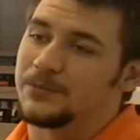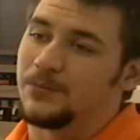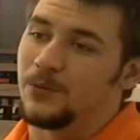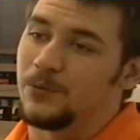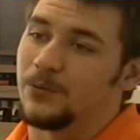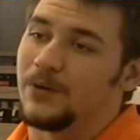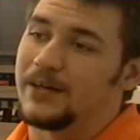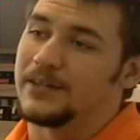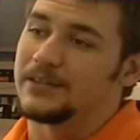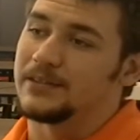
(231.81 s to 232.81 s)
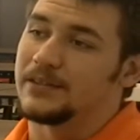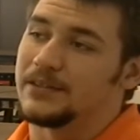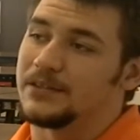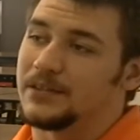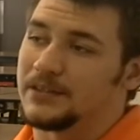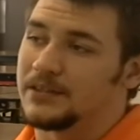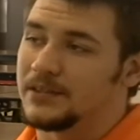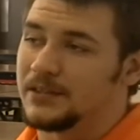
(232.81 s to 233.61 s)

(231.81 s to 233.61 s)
more ways than just